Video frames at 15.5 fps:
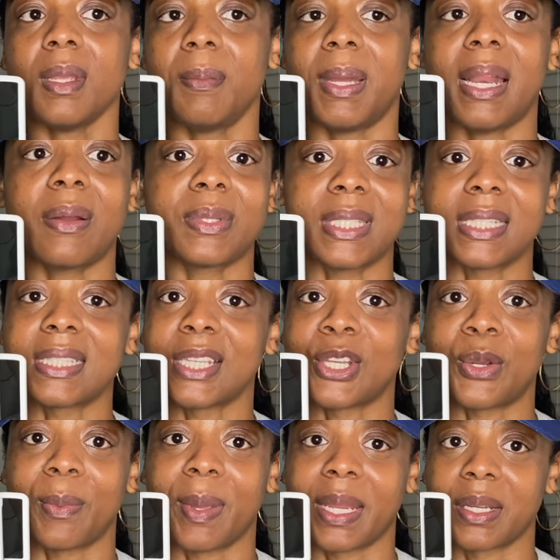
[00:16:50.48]
But I was in
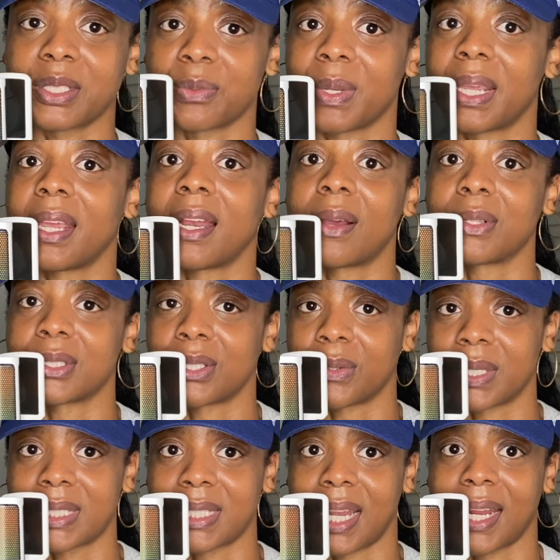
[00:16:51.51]
senior management and I was
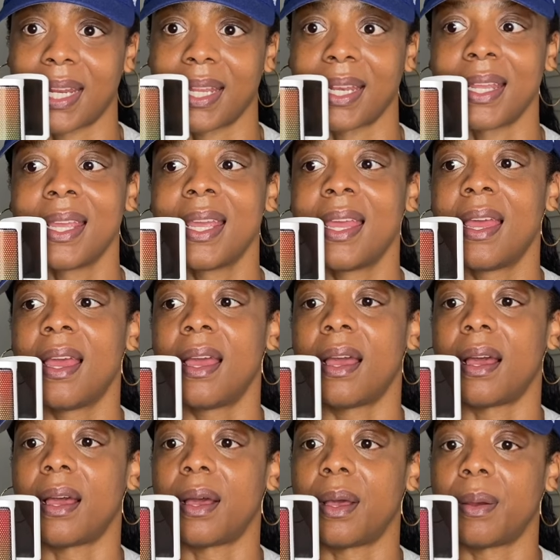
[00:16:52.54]
so excited.
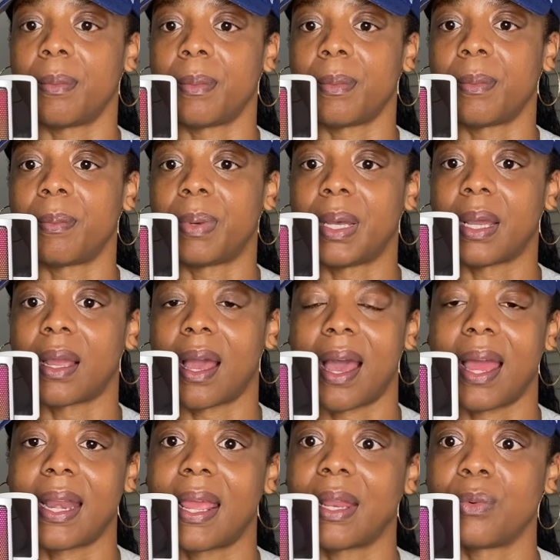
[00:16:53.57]
Um, but
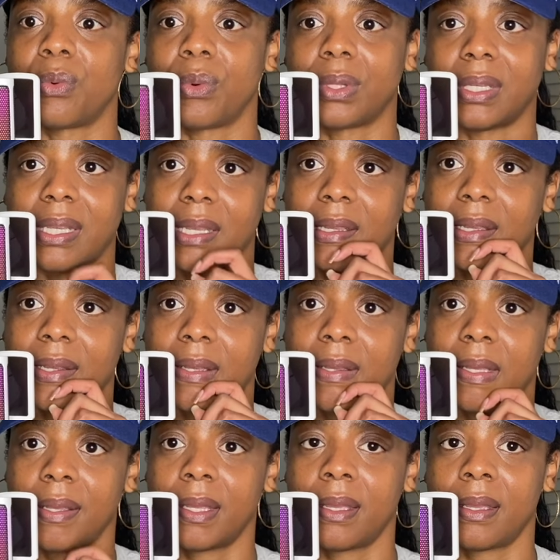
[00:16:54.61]
God had really
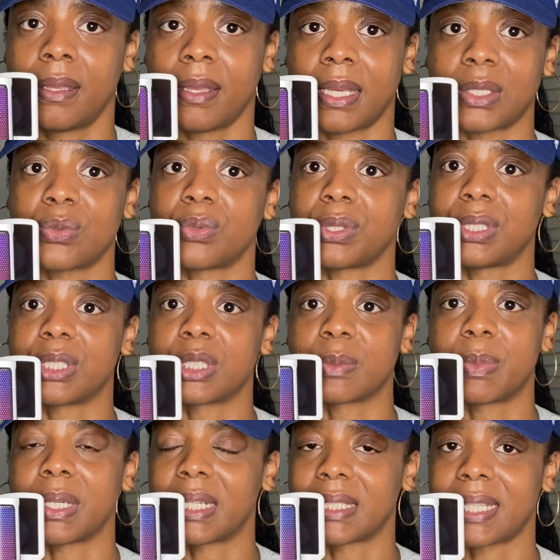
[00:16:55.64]
has really
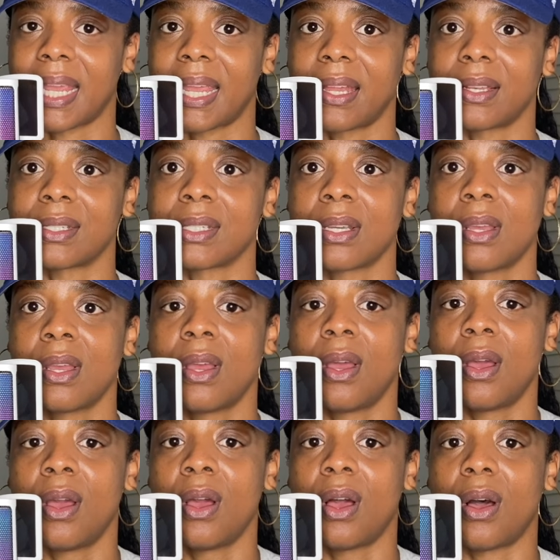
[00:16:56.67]
just put his hand
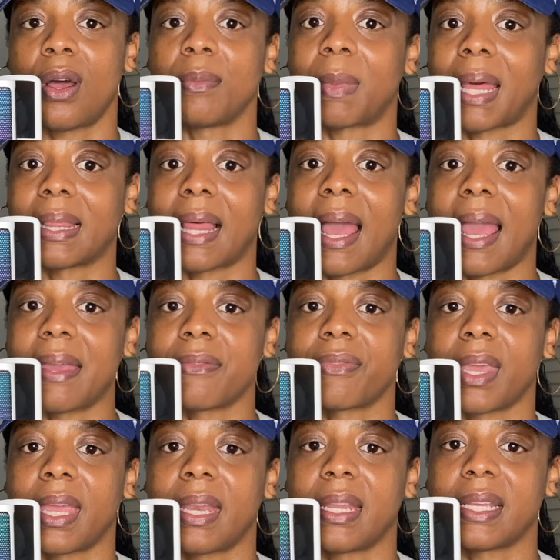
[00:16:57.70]
on my life.
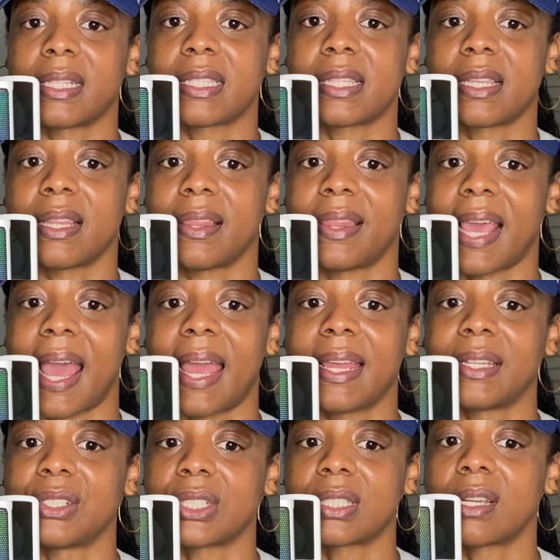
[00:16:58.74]
And it's
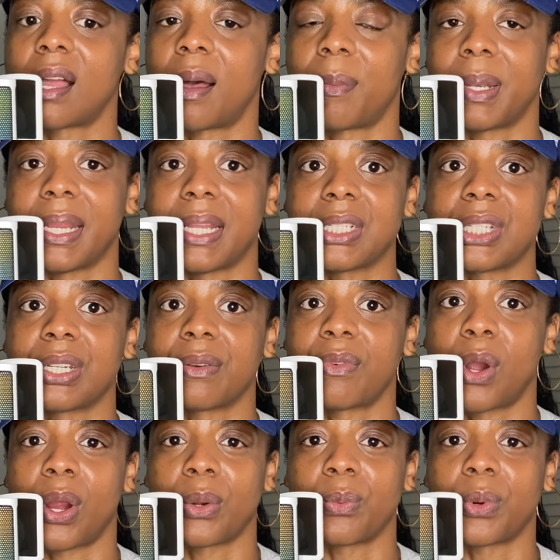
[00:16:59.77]
that and just a combination of
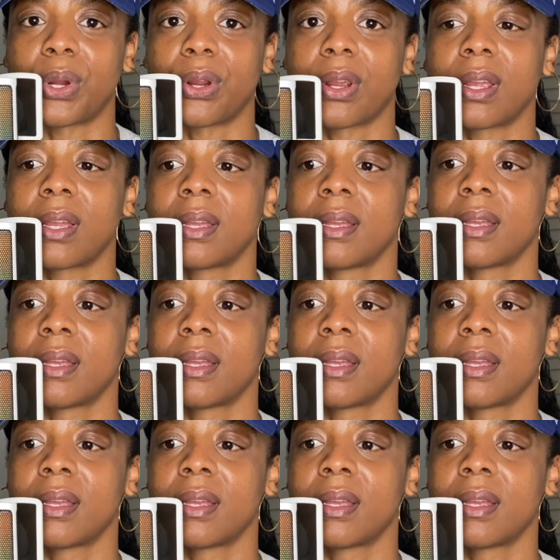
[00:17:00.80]
hard work.